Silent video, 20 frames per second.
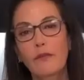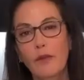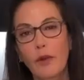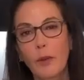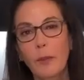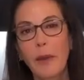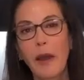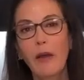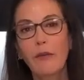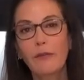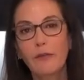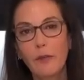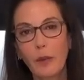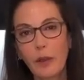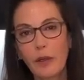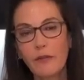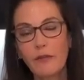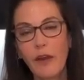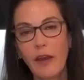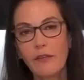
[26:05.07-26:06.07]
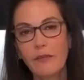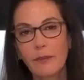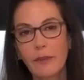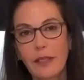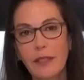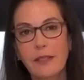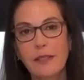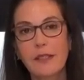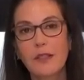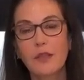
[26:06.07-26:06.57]
for about 45
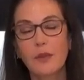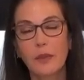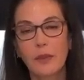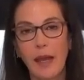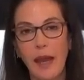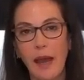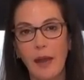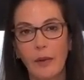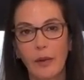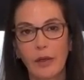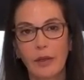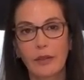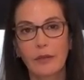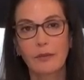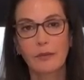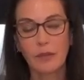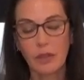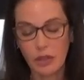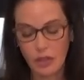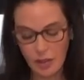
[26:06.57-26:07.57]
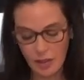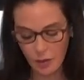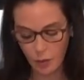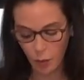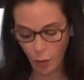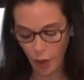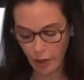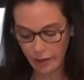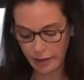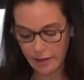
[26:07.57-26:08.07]
minutes to an hour. You
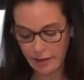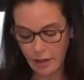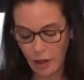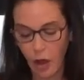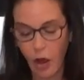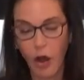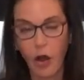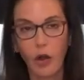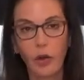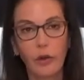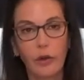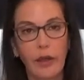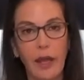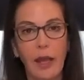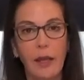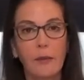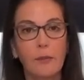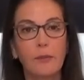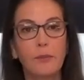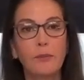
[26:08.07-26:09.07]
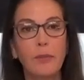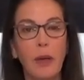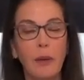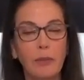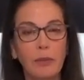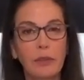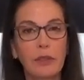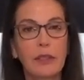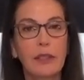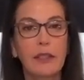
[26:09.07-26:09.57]
just want it to all get
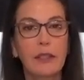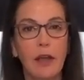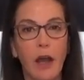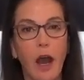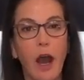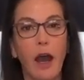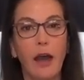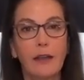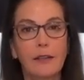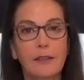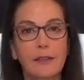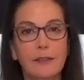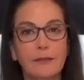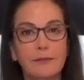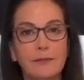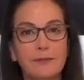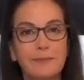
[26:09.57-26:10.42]
bubbling hot.